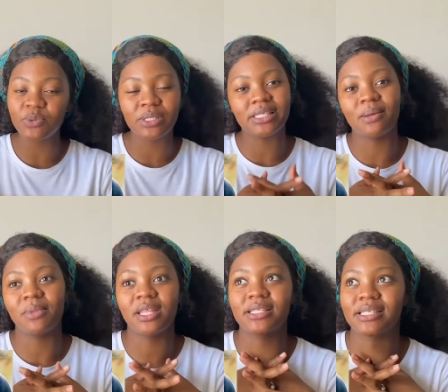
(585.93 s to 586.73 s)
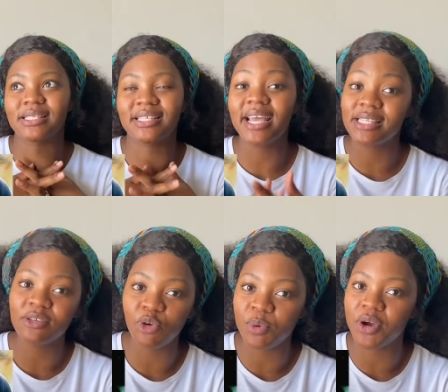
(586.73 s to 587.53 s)
which is something that's exciting
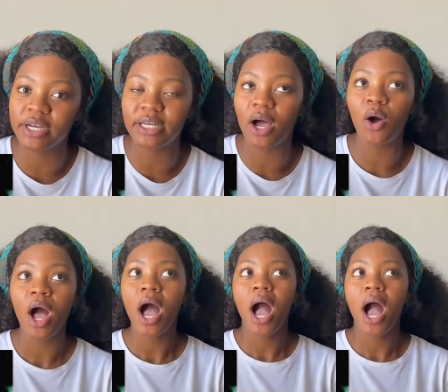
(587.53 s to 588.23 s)
for me right now.